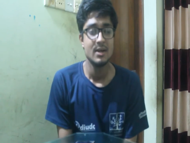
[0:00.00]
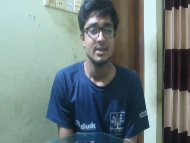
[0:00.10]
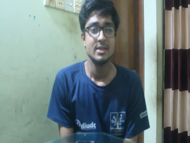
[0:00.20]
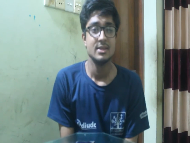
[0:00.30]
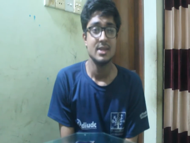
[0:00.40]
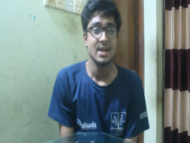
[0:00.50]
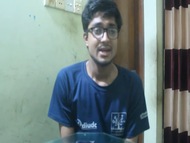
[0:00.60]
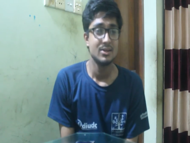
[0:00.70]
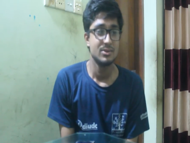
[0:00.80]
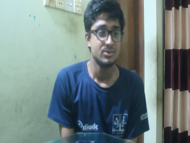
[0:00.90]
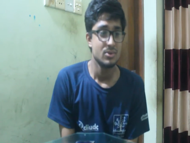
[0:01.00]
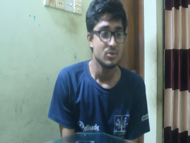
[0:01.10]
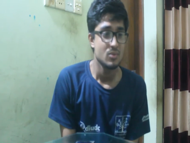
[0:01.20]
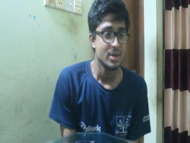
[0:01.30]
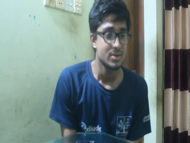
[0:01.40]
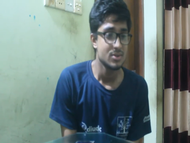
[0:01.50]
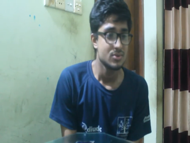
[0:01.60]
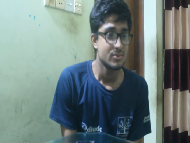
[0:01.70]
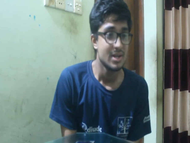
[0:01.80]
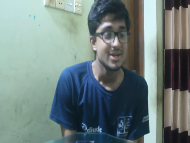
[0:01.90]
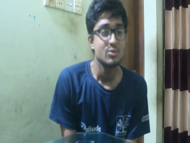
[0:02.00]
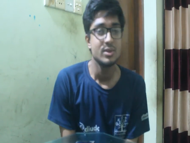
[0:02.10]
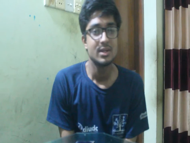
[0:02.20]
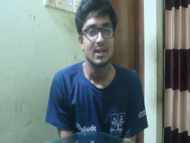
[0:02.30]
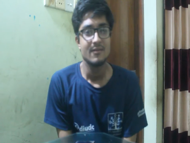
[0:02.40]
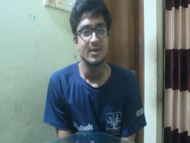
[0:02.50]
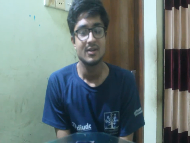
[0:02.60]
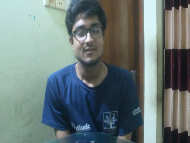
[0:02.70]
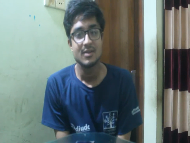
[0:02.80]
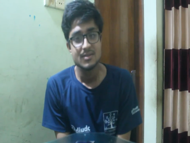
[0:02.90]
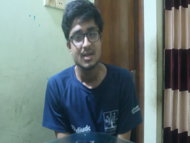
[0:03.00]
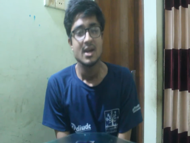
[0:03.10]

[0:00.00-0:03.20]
then they do not want to relate with club activities,